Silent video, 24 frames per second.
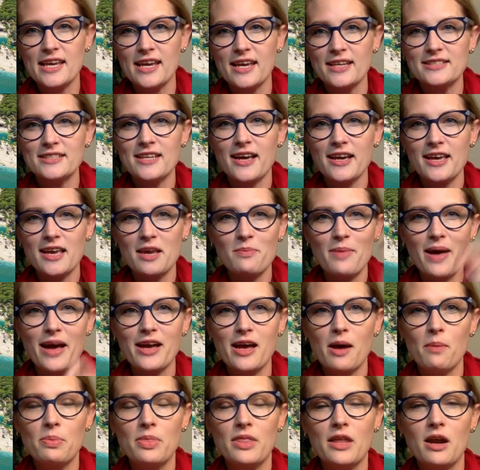it tucking back
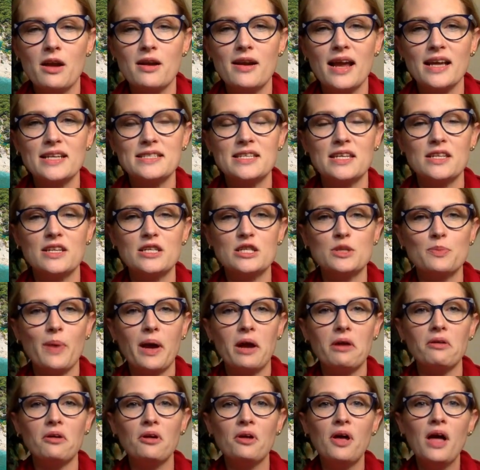up there next to the
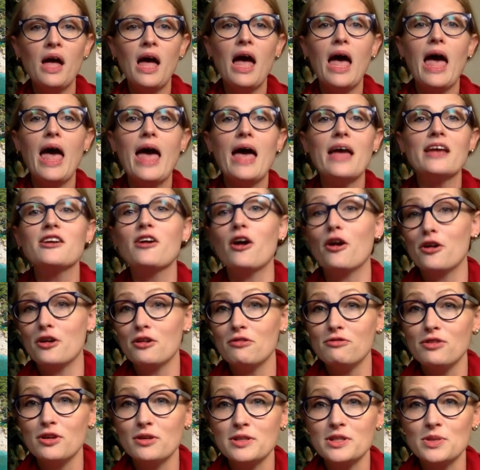spiral, and garden
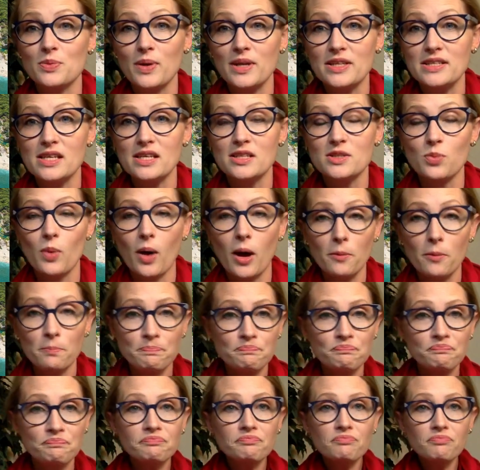view suites as well.
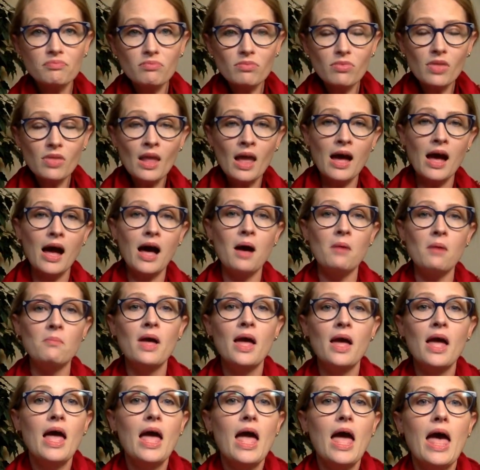
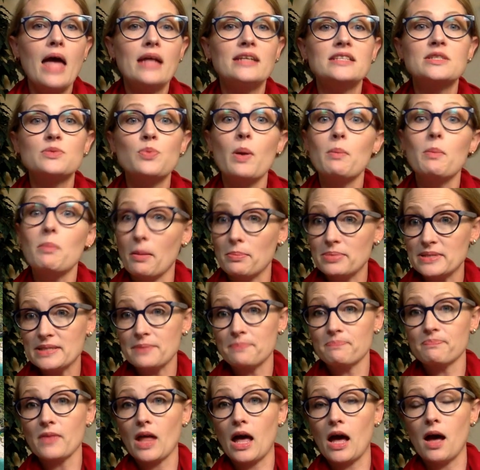And swim ups
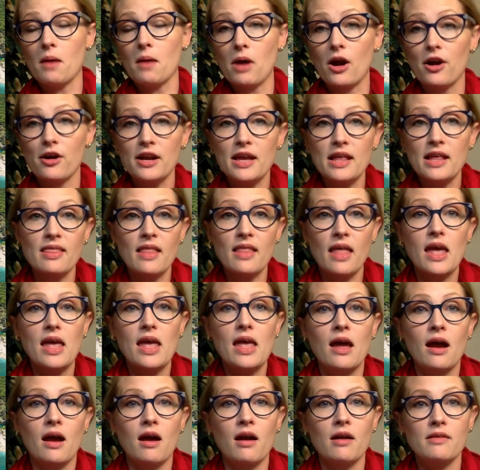are
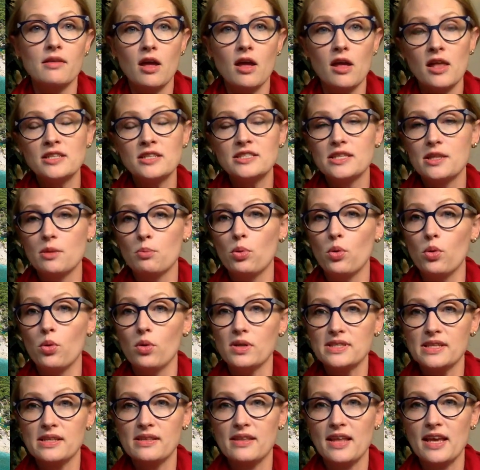into the
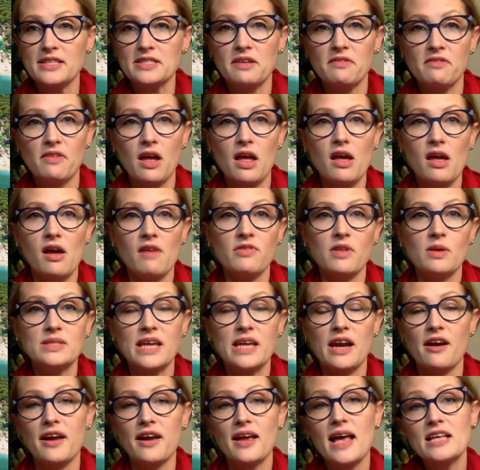pools and things of those
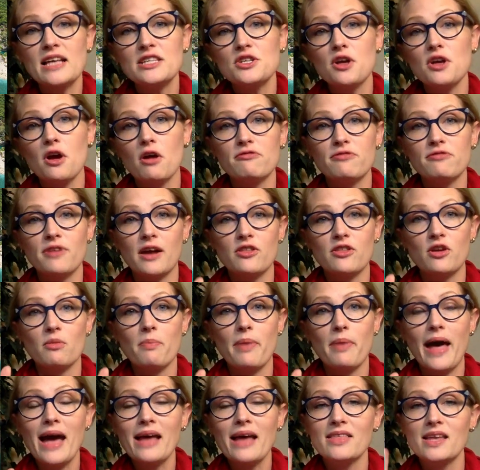areas. As you go farther
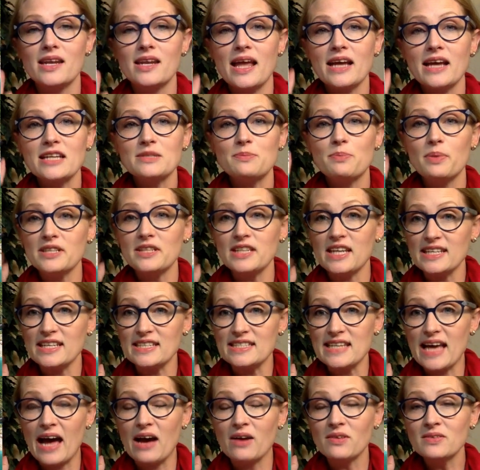back, the next building
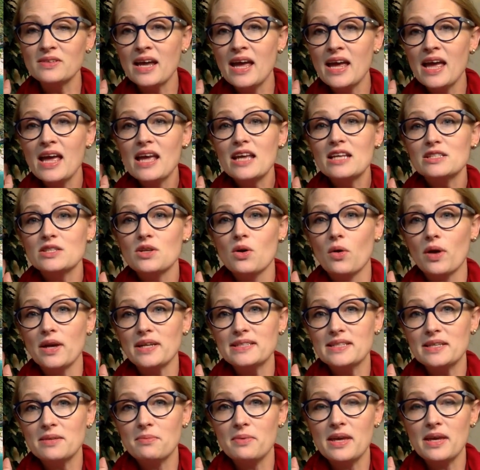down is going
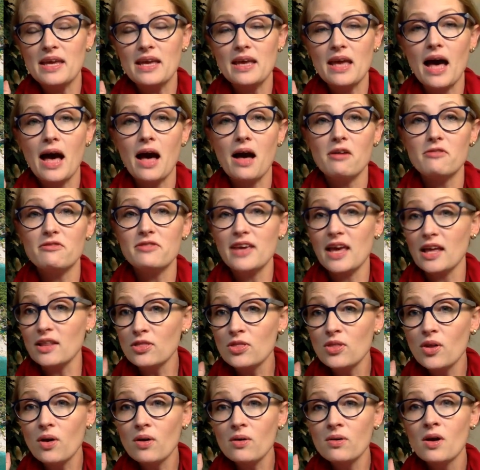to be
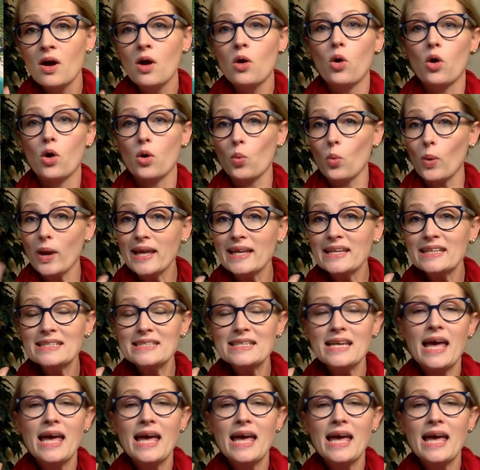Viento, or wind.